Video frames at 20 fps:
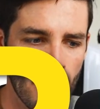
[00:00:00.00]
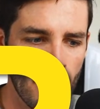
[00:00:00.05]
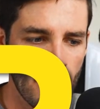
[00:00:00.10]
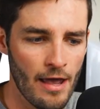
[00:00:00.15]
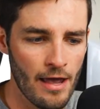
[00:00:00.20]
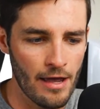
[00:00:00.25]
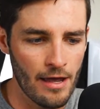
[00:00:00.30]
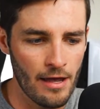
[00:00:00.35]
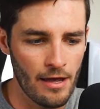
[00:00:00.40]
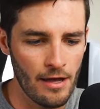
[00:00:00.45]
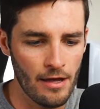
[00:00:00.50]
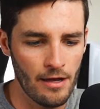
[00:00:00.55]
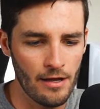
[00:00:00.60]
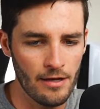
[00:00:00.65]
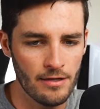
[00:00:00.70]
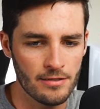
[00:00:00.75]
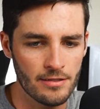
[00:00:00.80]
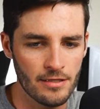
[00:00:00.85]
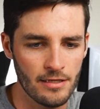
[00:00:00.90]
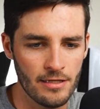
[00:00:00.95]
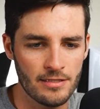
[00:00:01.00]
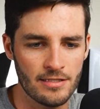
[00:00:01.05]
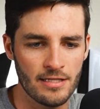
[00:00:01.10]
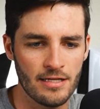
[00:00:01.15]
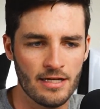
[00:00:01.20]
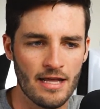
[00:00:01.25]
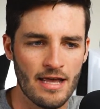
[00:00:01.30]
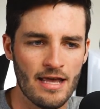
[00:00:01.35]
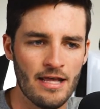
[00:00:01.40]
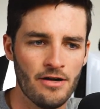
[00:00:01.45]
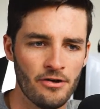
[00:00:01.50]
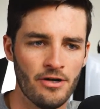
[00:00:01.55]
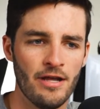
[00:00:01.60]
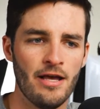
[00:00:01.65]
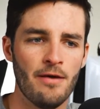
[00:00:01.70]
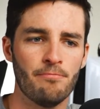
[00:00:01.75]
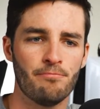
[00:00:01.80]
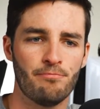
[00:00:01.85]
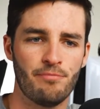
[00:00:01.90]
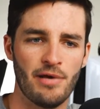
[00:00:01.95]
And it's an
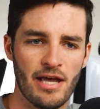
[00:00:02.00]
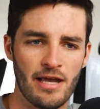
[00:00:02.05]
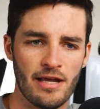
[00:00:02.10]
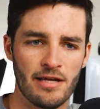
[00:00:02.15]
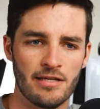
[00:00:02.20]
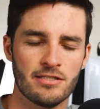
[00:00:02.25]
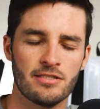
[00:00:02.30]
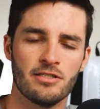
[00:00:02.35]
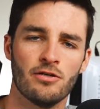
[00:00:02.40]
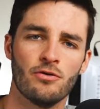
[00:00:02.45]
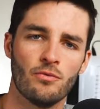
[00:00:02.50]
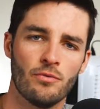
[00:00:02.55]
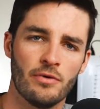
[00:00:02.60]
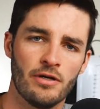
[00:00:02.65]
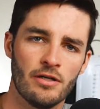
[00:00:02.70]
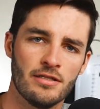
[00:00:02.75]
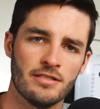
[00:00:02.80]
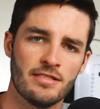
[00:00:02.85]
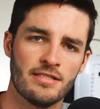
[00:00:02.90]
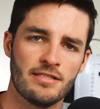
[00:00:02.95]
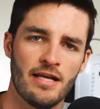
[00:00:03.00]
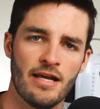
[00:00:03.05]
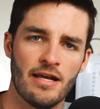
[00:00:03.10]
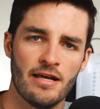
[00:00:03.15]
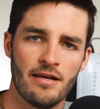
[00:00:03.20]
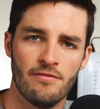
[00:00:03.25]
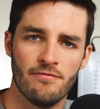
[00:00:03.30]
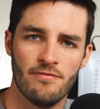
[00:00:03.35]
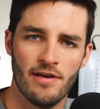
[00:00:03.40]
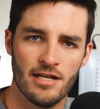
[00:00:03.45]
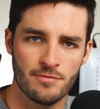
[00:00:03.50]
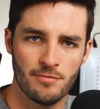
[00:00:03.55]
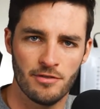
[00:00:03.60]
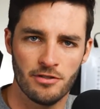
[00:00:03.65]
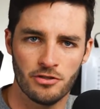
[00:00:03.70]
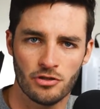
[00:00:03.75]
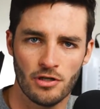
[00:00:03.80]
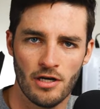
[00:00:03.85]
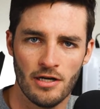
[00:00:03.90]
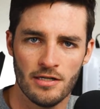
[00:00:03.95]
internet-based real estate investment
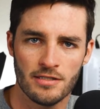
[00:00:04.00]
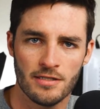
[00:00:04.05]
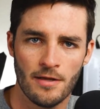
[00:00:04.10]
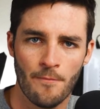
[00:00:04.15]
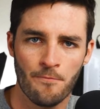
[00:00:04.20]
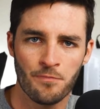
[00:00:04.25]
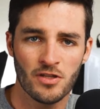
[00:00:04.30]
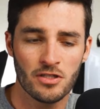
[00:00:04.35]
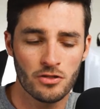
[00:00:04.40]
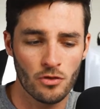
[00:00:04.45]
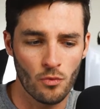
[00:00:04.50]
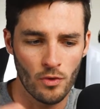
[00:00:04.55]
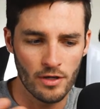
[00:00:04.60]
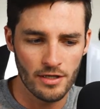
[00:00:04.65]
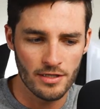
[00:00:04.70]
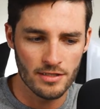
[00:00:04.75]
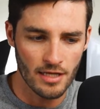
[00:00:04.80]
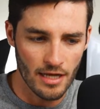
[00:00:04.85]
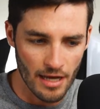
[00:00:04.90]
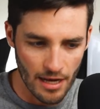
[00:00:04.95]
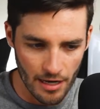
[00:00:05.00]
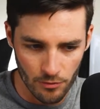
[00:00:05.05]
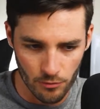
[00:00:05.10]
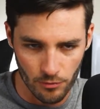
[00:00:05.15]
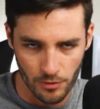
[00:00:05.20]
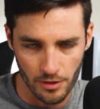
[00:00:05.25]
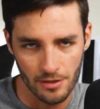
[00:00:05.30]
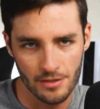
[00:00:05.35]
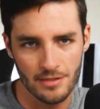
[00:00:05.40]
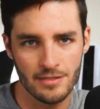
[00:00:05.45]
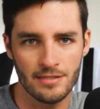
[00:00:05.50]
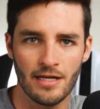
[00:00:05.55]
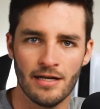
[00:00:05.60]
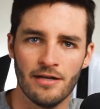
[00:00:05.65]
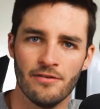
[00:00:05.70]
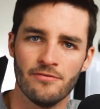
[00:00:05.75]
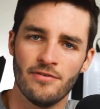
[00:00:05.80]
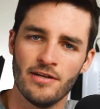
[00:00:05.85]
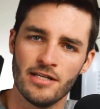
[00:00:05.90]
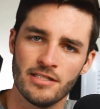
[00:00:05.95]
trust. So what is a real estate
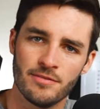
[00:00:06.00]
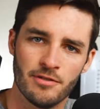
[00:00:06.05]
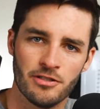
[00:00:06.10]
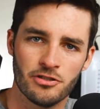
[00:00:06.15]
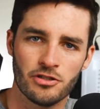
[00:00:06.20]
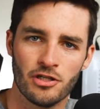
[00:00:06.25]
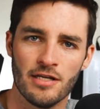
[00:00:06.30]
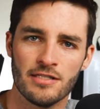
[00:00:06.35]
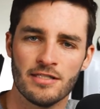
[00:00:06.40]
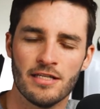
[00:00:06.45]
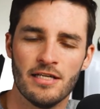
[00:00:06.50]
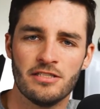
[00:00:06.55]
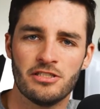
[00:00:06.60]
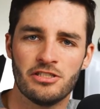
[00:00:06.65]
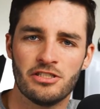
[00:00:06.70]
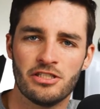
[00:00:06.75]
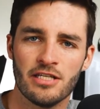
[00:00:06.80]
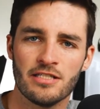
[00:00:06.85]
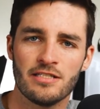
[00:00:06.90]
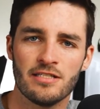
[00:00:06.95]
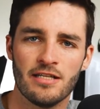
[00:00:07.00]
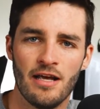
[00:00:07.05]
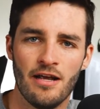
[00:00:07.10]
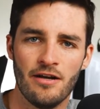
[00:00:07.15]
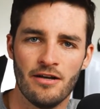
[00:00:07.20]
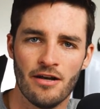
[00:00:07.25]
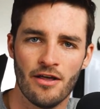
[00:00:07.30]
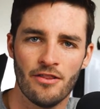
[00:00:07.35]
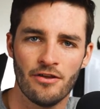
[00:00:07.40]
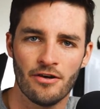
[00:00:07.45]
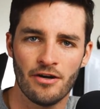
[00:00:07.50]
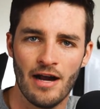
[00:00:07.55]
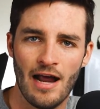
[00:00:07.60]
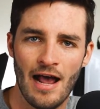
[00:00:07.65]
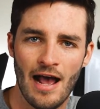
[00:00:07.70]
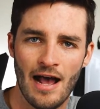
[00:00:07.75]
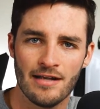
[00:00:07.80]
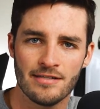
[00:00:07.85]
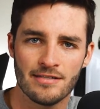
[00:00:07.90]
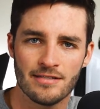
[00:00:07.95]
investment trust? It's just another
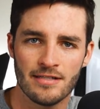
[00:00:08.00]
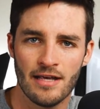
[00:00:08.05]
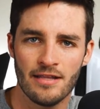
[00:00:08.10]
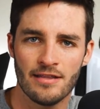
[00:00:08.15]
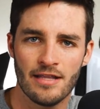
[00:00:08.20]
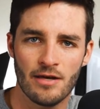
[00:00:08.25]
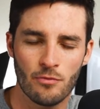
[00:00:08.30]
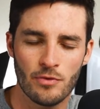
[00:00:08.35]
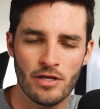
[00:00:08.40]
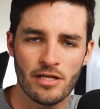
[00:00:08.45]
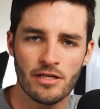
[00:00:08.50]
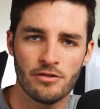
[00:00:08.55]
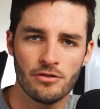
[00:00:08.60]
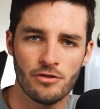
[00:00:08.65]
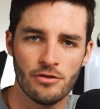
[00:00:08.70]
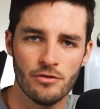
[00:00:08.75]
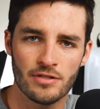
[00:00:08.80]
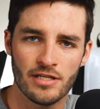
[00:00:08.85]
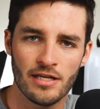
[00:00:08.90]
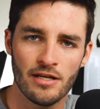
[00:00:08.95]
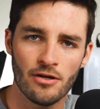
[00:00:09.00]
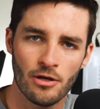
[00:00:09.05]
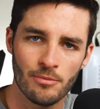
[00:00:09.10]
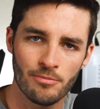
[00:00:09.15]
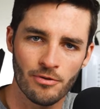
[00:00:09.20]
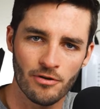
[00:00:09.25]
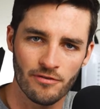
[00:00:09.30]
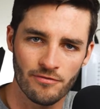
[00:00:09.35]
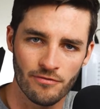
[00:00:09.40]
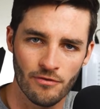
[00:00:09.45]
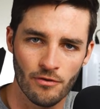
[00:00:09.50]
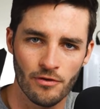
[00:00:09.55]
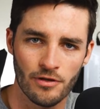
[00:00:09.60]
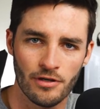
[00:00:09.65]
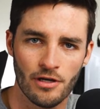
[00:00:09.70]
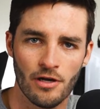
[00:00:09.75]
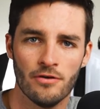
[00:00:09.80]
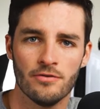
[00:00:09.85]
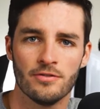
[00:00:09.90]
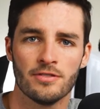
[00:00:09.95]
asset that we can use in our
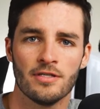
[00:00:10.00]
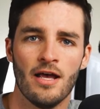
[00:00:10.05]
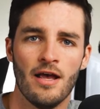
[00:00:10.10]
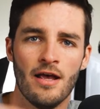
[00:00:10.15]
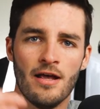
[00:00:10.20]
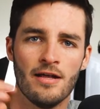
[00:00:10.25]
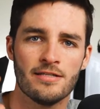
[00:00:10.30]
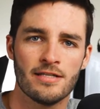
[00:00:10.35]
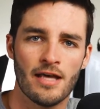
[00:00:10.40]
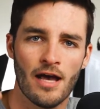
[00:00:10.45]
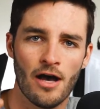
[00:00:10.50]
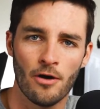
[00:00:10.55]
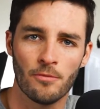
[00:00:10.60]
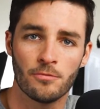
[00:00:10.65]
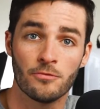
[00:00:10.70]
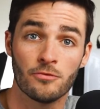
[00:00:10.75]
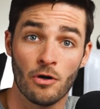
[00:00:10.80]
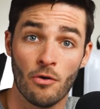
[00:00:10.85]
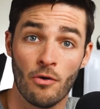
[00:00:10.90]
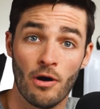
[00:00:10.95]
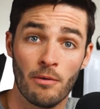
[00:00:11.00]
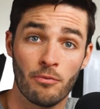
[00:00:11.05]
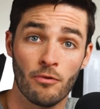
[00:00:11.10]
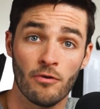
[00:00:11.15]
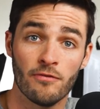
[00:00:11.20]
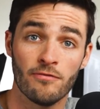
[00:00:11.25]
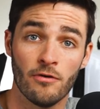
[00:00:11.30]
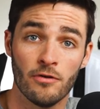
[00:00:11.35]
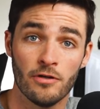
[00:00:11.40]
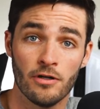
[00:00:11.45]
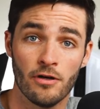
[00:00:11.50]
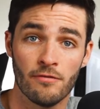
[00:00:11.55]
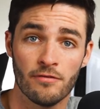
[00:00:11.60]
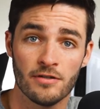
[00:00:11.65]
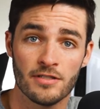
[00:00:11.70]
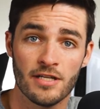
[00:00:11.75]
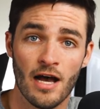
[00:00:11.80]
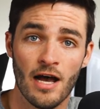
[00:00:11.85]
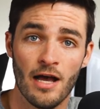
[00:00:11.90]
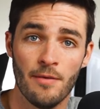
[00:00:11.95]
portfolios to help grow our portfolio over
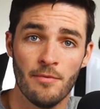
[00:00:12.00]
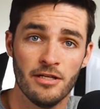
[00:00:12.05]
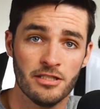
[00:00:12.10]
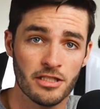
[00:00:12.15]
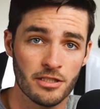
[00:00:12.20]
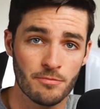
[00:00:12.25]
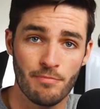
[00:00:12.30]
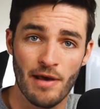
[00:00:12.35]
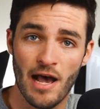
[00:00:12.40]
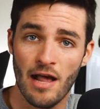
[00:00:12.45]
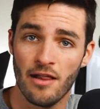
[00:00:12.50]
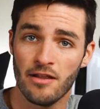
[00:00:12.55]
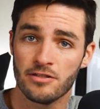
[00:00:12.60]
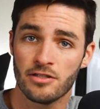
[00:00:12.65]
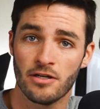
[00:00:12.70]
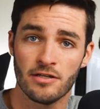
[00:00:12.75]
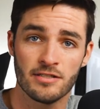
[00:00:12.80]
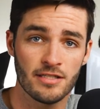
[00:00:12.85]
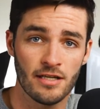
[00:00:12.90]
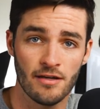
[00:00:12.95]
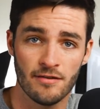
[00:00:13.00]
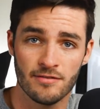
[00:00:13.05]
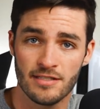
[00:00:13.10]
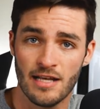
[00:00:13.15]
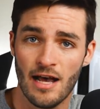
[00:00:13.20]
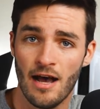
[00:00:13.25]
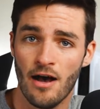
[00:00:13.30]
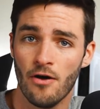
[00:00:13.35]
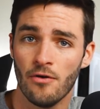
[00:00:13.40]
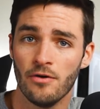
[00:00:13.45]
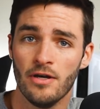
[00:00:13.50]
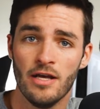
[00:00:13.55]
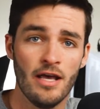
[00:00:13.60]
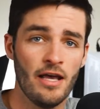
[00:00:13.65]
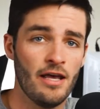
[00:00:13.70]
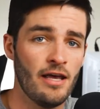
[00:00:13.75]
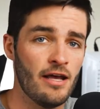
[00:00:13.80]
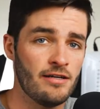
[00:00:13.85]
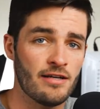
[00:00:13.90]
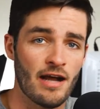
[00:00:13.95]
time and just balance ourselves out and